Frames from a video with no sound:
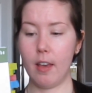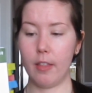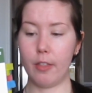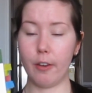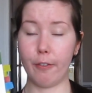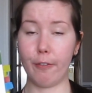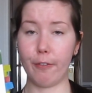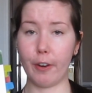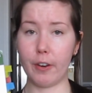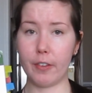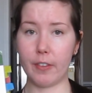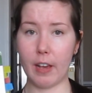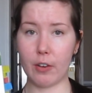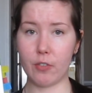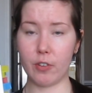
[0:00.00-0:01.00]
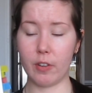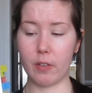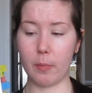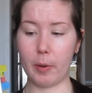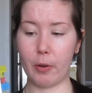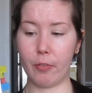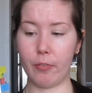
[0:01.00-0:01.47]
The first section is
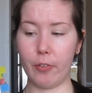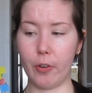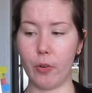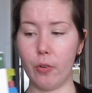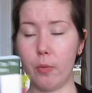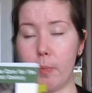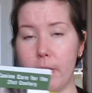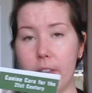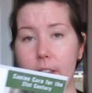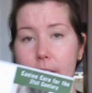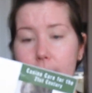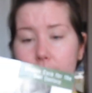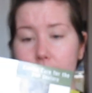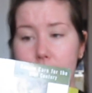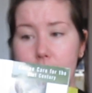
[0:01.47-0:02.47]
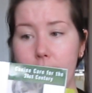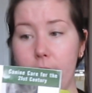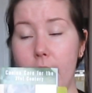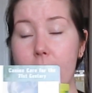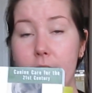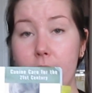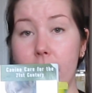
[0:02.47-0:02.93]
about food, but then there's
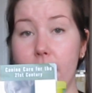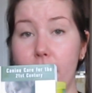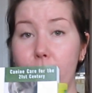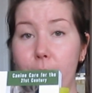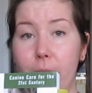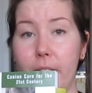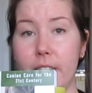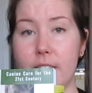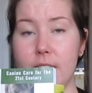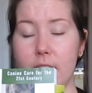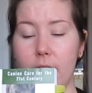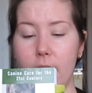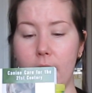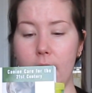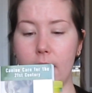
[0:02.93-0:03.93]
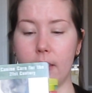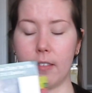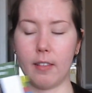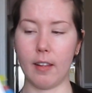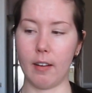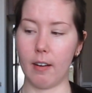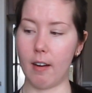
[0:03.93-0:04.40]
lots of other holistic
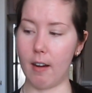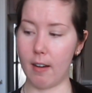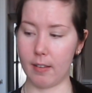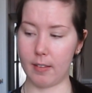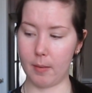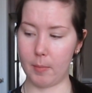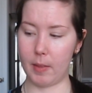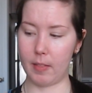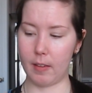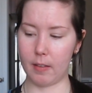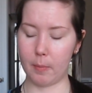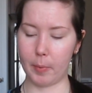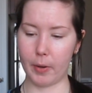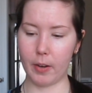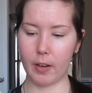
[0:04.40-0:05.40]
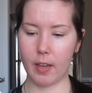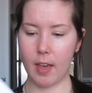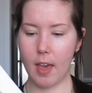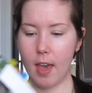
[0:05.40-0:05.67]
things that are awesome in this book.